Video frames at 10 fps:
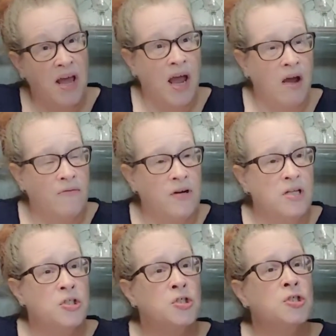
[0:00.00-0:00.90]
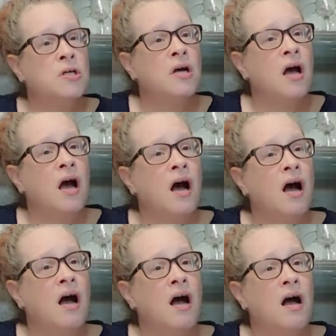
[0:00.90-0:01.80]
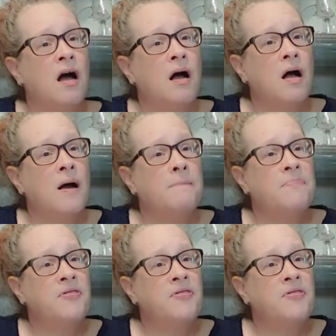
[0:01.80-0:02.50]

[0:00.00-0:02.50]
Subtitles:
average, I'm